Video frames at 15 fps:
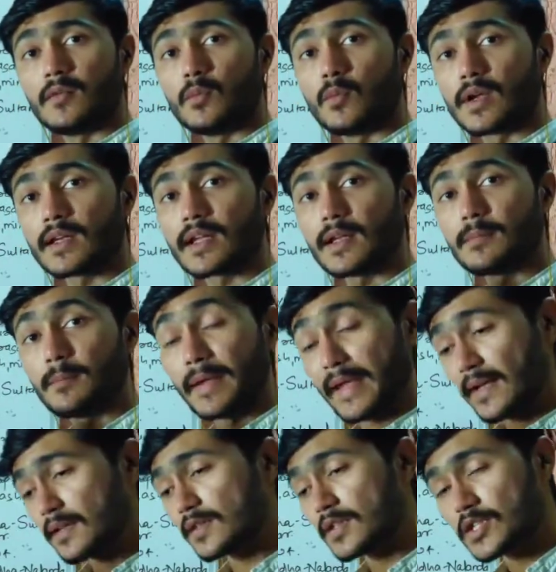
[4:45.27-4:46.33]
one can
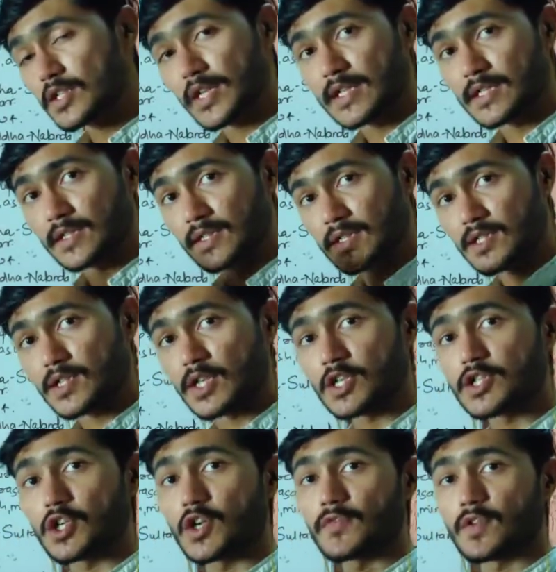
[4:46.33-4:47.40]
make the change in the
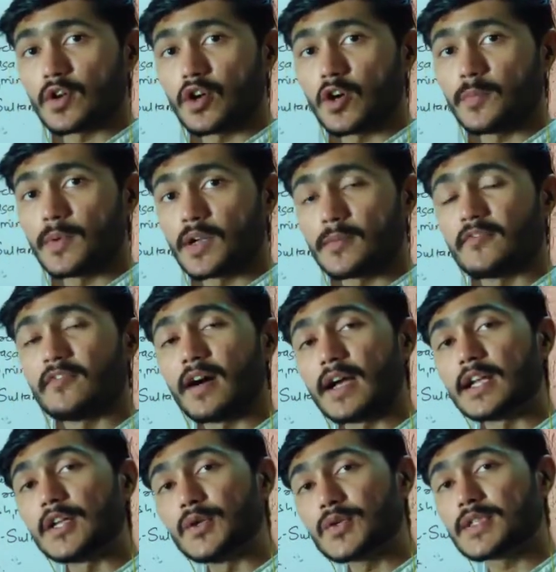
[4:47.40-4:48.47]
structure of the copper
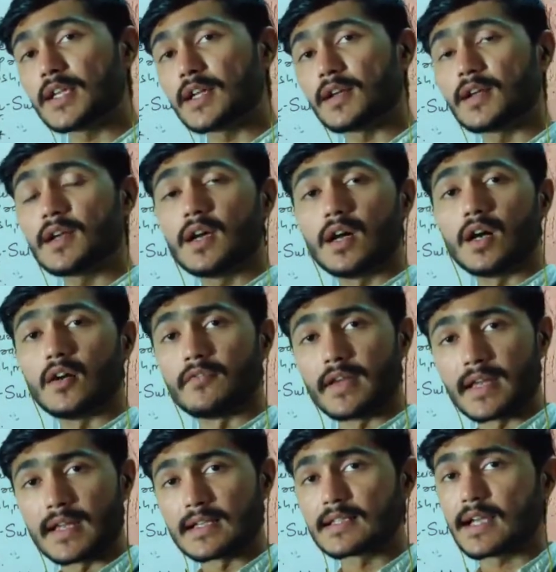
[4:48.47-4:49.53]
by using
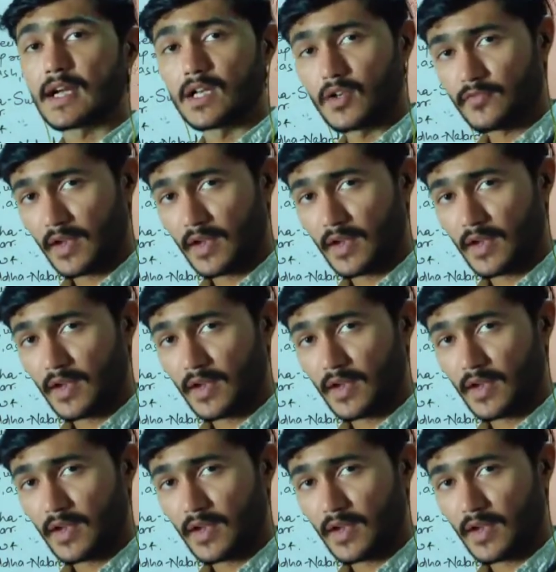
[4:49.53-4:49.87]
various kind of